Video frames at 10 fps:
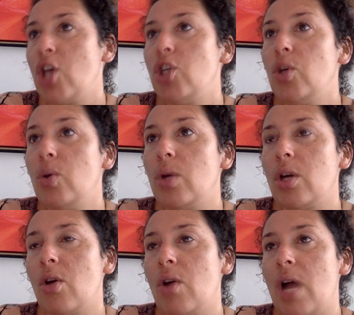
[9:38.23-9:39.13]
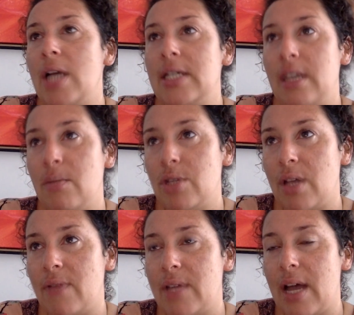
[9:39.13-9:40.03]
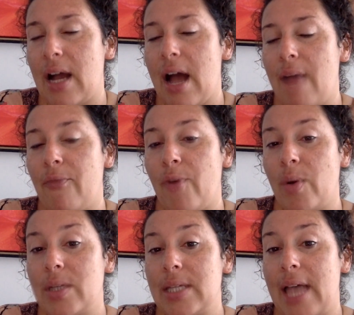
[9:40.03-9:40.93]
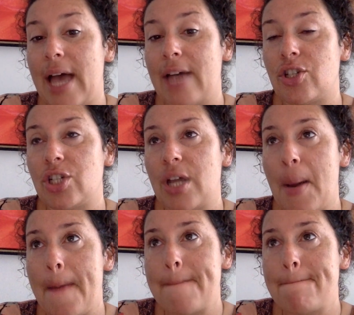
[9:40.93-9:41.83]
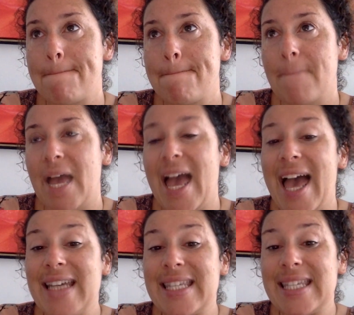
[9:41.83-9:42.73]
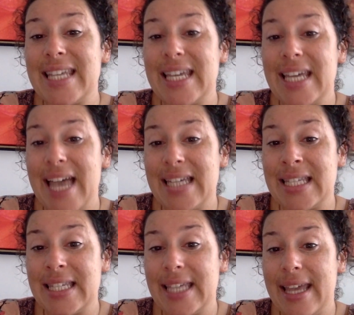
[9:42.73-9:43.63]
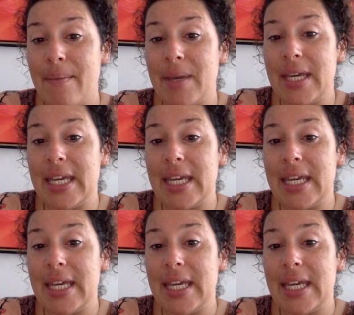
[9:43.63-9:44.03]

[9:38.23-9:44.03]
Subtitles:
you can go to untameyourself.com/S as in Sam,